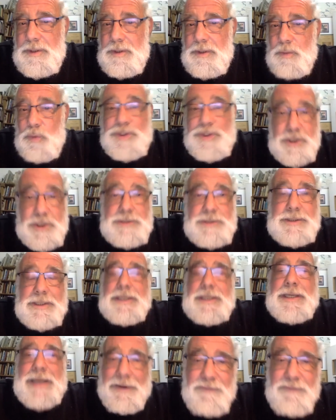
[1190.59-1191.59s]
which is the
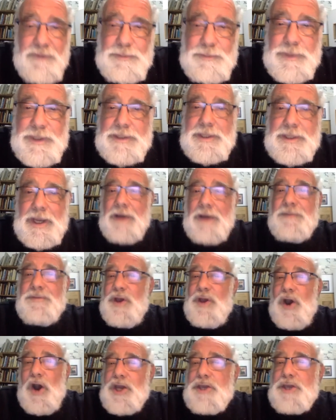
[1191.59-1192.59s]
government of the
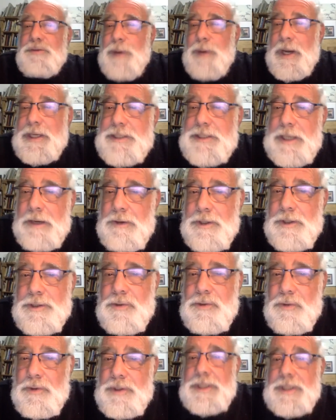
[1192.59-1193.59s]
occupied
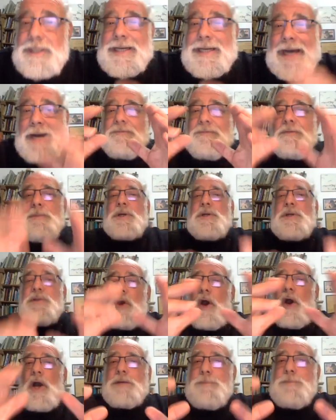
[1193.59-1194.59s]
territory,
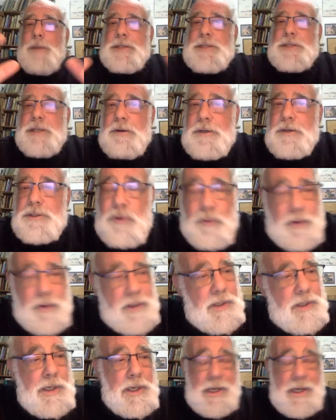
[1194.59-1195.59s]

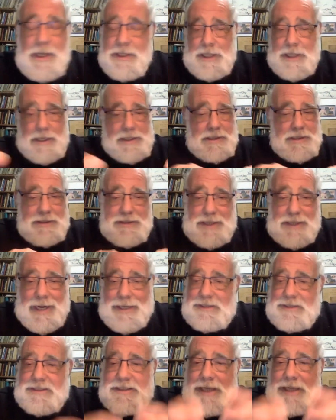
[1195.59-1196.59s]
that
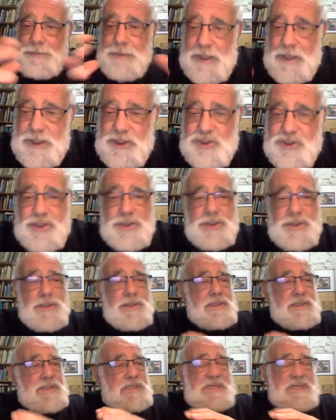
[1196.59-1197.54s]
decides demolitions,